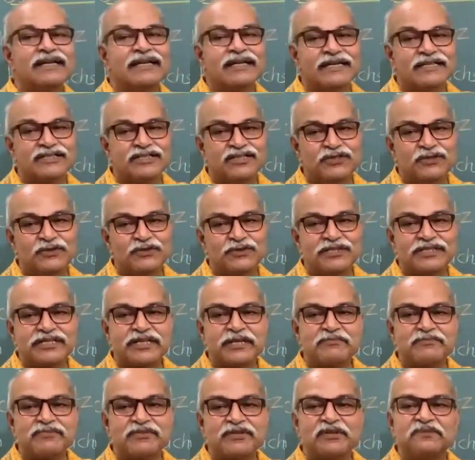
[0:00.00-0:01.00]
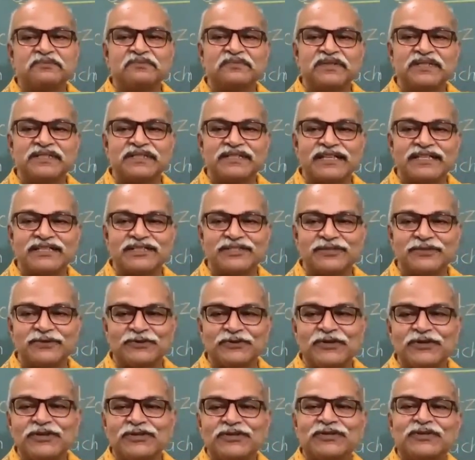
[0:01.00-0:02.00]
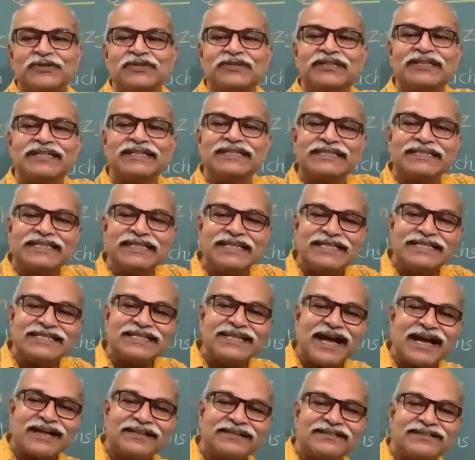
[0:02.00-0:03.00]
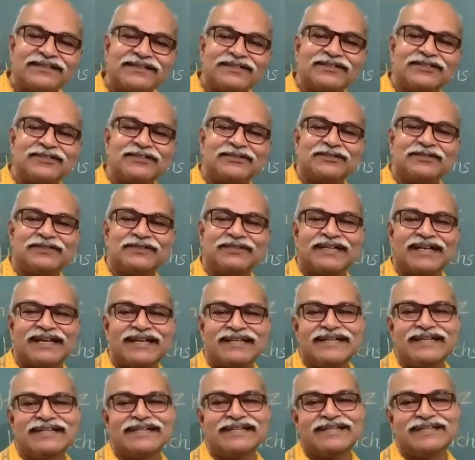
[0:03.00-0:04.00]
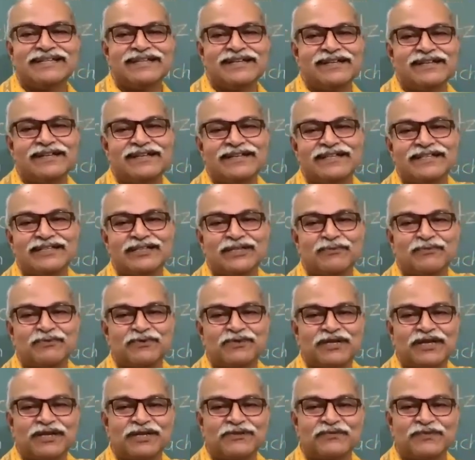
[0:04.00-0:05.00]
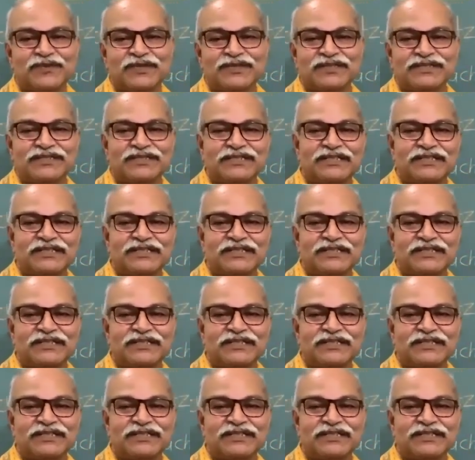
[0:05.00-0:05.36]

h nu, steps of this h nu. So this is that additional assumption which